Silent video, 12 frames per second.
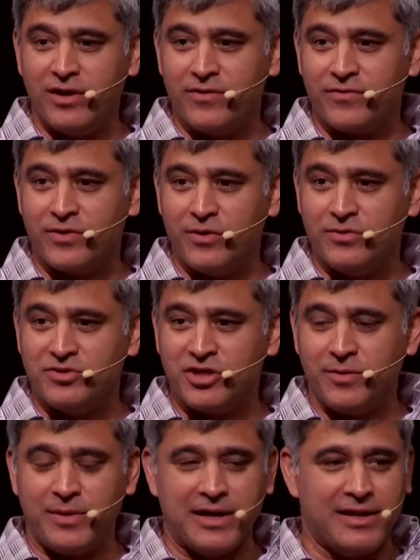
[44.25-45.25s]
of
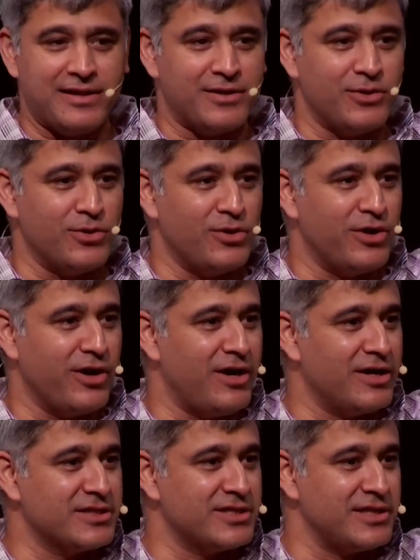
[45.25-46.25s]
Gmail and Google
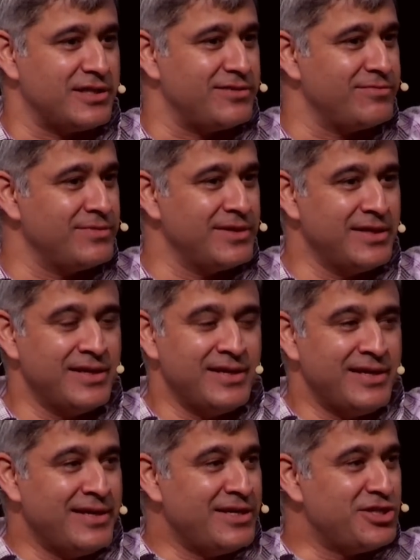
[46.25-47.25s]
Docs, and
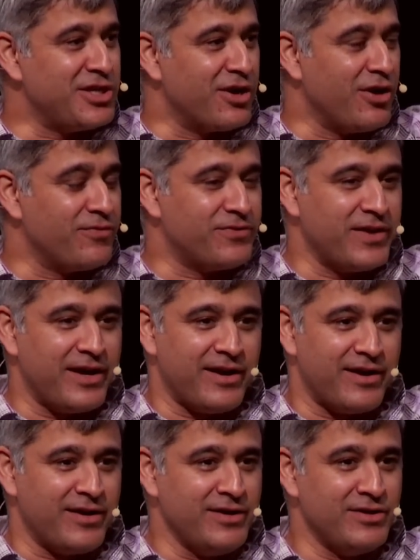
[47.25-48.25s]
shut off
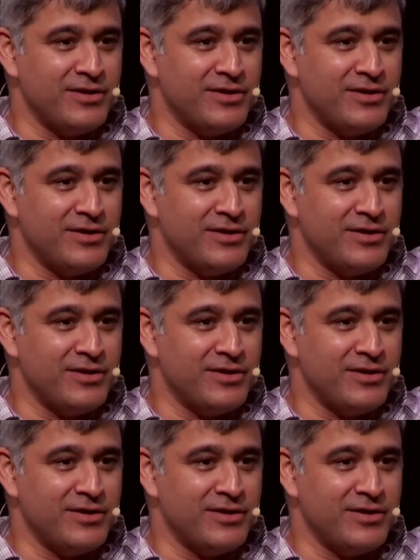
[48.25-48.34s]
their